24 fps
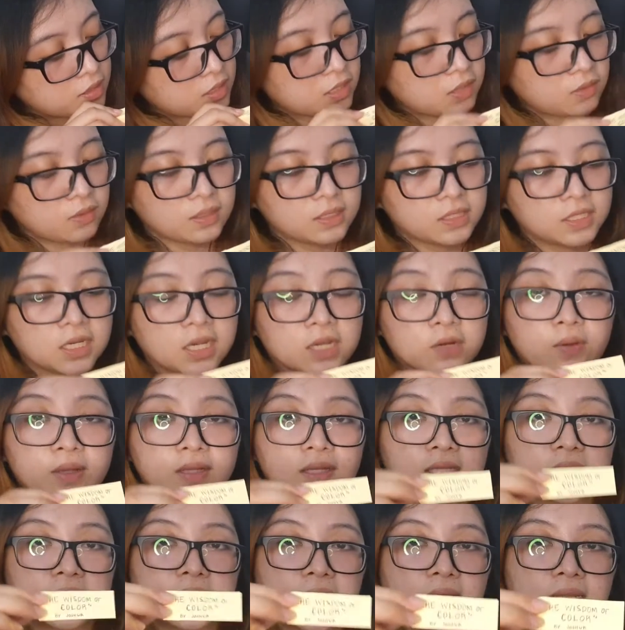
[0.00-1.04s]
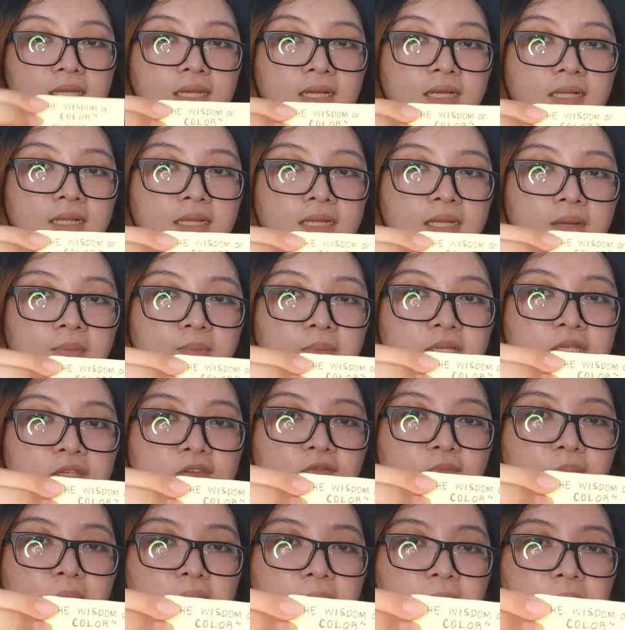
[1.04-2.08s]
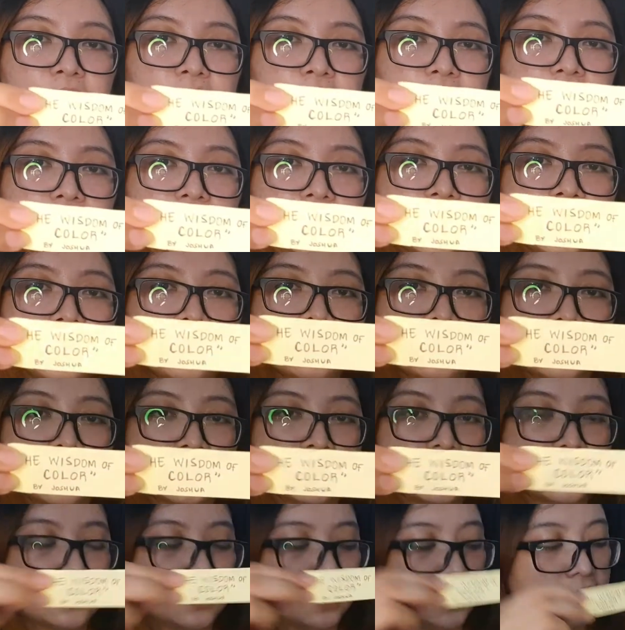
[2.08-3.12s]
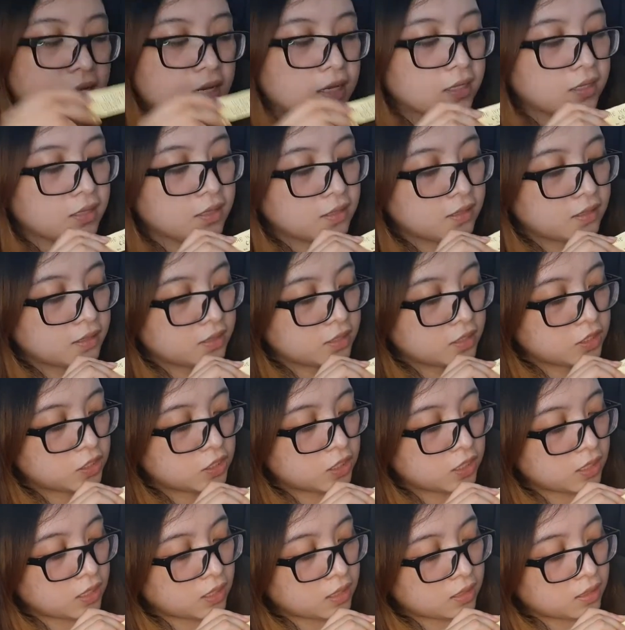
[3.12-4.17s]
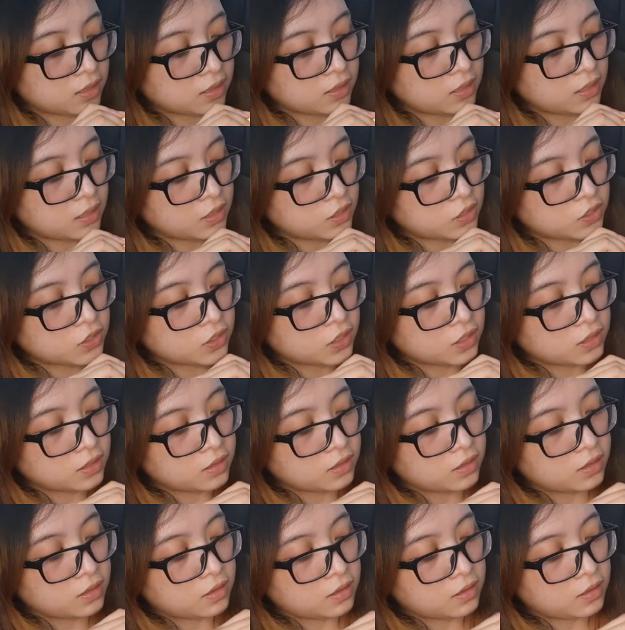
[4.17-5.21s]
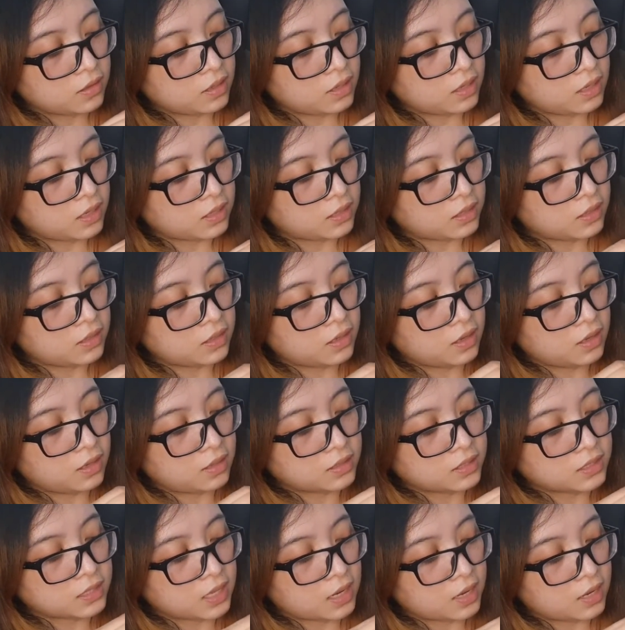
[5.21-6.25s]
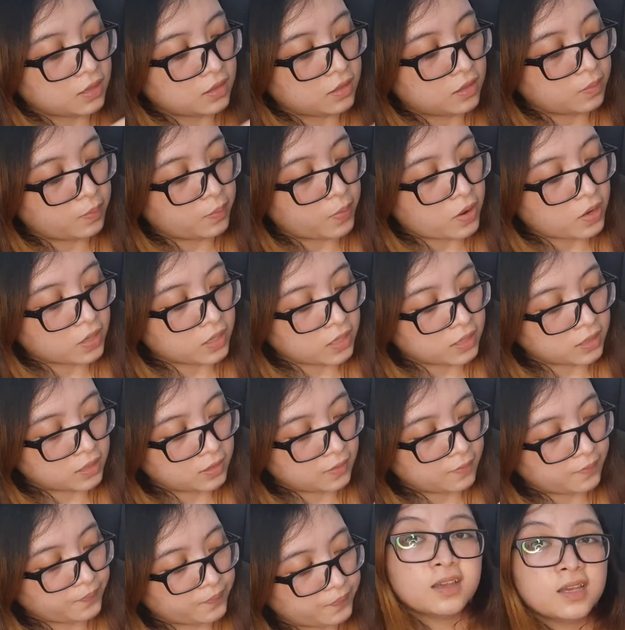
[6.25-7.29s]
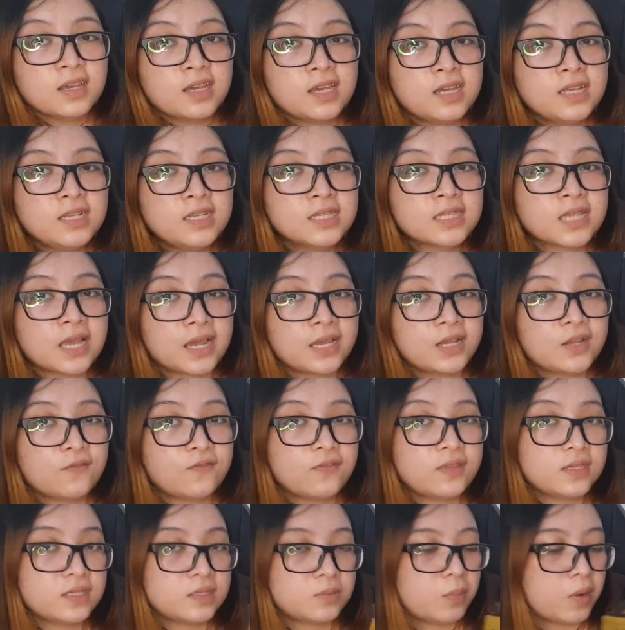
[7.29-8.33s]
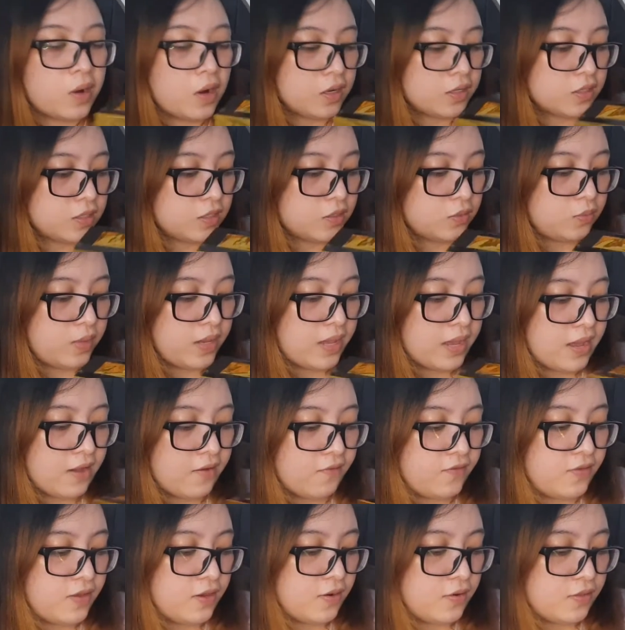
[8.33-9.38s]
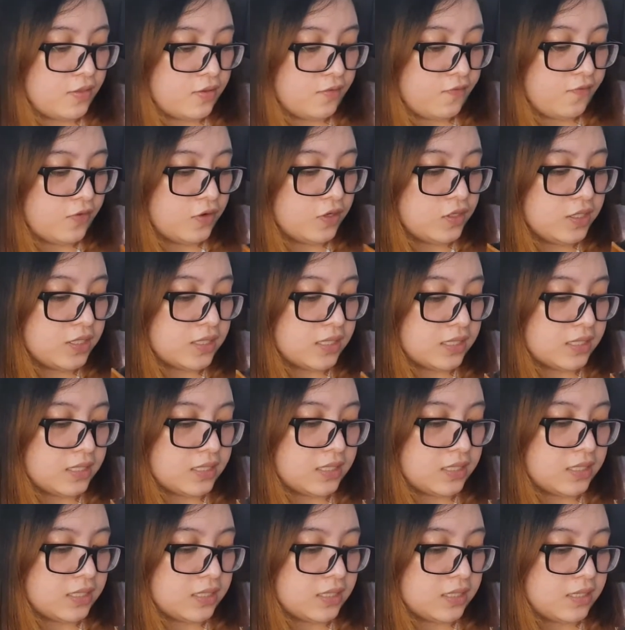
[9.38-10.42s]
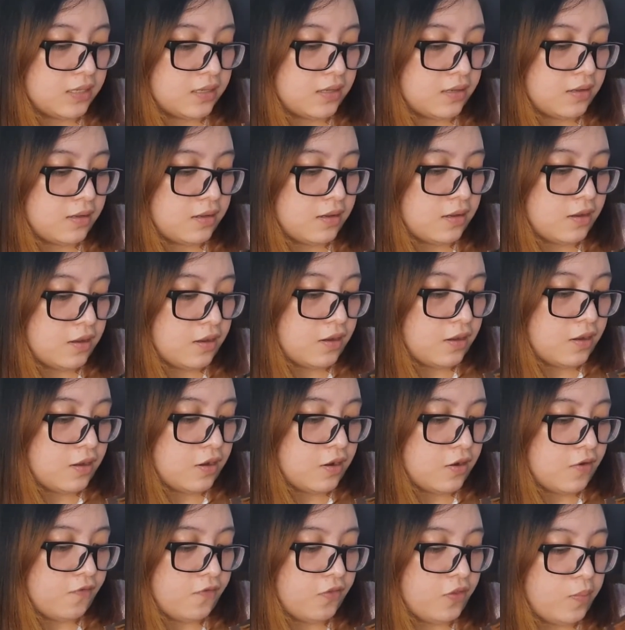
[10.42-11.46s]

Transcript: she can write the title in a piece of paper just like this. Then she can insert it inside the pocket. Inside of this box, we have here the verses of the